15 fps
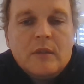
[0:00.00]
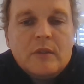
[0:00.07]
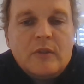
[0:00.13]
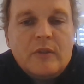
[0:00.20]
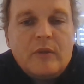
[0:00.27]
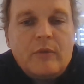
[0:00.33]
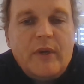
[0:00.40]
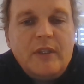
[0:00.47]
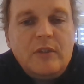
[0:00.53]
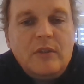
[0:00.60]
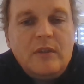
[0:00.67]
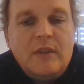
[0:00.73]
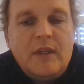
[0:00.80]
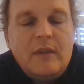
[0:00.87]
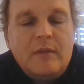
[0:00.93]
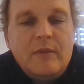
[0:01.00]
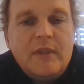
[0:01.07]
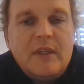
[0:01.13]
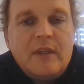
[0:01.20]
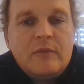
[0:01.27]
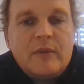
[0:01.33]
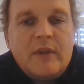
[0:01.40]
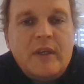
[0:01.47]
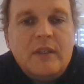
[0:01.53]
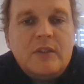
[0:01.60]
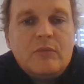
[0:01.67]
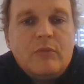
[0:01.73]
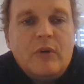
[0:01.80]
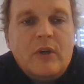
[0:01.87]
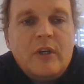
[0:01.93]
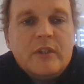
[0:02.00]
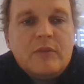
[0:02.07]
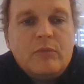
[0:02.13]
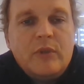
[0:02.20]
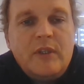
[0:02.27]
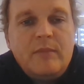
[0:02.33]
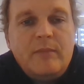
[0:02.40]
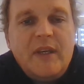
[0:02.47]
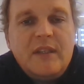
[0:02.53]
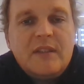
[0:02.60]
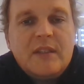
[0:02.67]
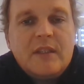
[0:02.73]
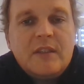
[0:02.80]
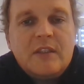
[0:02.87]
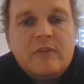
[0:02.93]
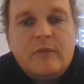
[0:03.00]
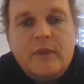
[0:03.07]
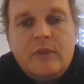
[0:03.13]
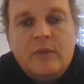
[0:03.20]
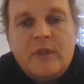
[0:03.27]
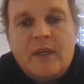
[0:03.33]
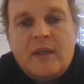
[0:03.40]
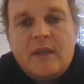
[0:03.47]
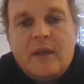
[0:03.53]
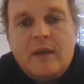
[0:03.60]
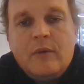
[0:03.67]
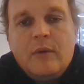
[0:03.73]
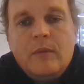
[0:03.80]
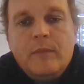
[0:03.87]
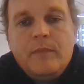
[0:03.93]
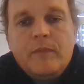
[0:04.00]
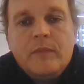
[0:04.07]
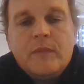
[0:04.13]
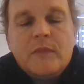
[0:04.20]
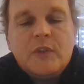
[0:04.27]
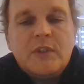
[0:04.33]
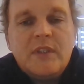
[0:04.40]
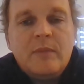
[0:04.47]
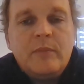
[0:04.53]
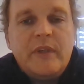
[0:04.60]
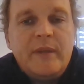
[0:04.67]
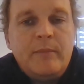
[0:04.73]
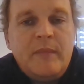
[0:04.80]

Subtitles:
So the question that we then raised was, would it make sense if we do that now to simply